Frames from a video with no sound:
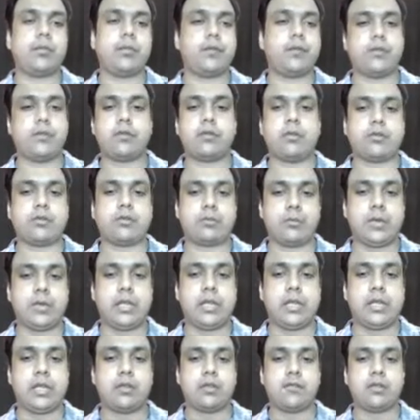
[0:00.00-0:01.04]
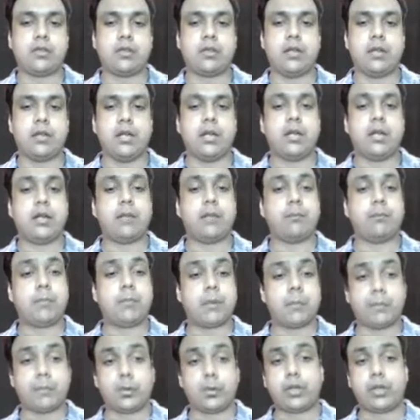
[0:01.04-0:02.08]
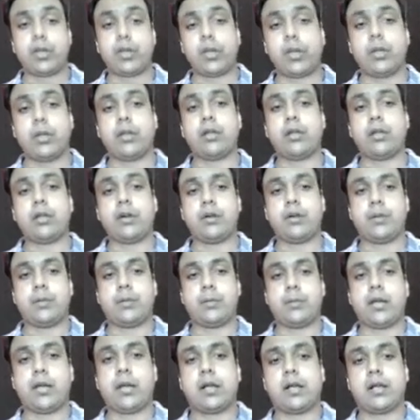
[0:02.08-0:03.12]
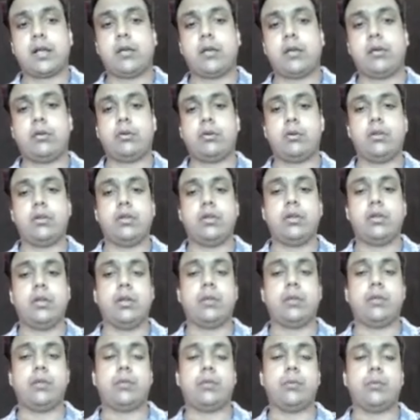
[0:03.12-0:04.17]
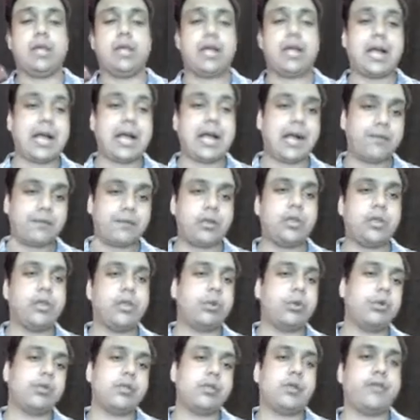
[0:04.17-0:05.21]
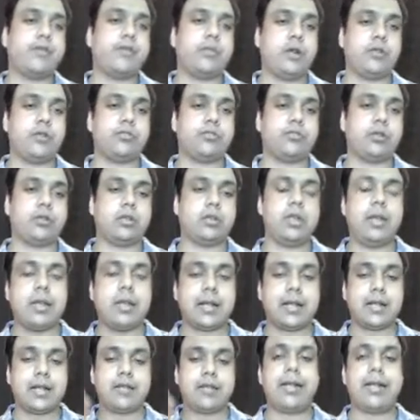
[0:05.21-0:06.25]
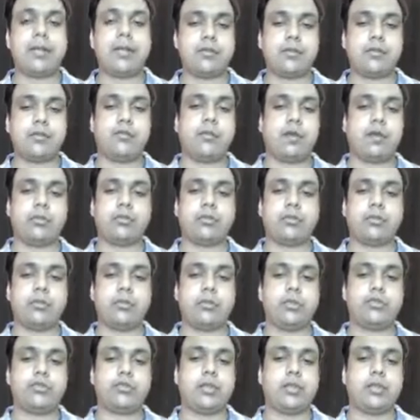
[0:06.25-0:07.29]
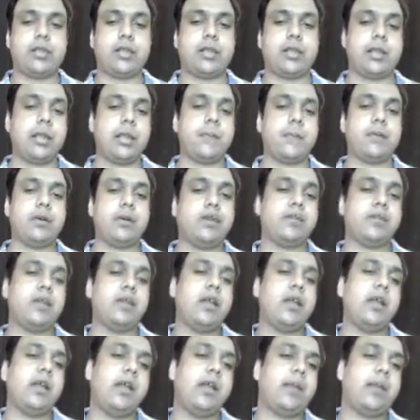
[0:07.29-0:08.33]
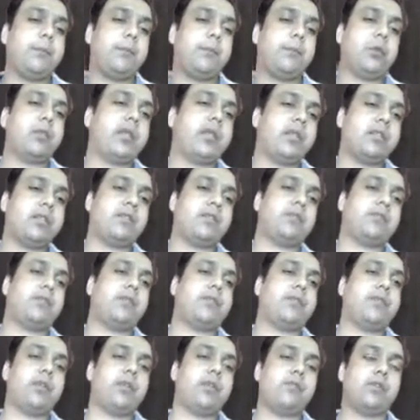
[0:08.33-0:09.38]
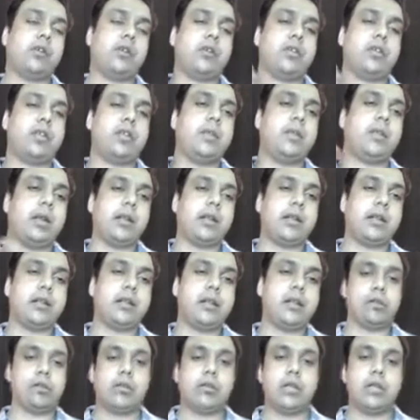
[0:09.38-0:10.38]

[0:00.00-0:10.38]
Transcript: it's very easy, but putting it on the background, we have to use a function, and that's the function which can help us in putting the surface on the background.